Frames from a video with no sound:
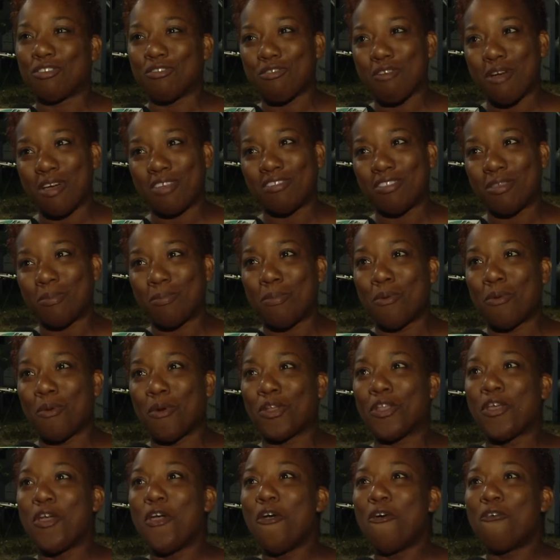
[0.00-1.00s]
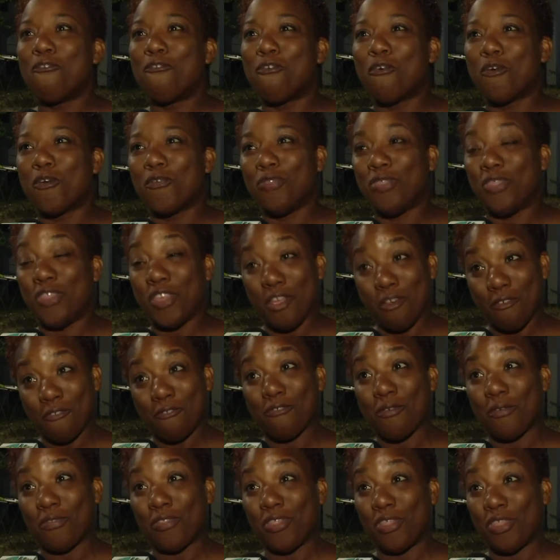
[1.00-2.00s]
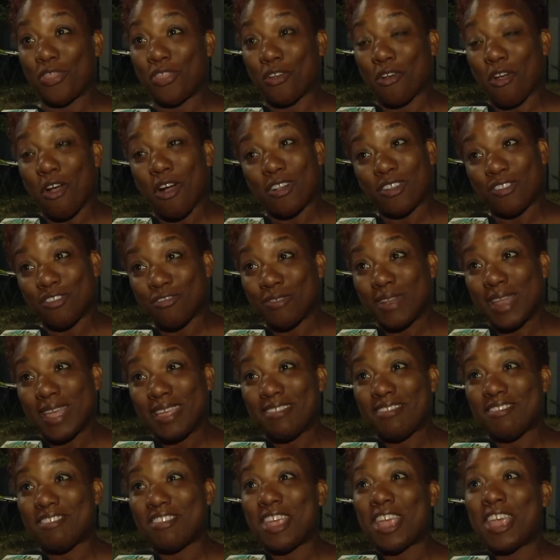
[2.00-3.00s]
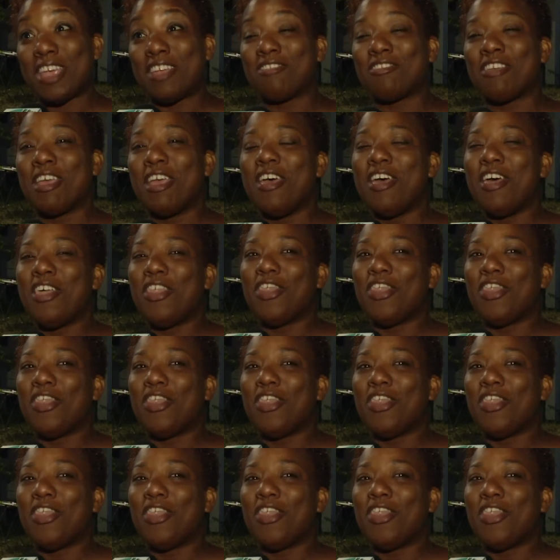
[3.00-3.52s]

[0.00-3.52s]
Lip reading: across the board for their cultural exchange.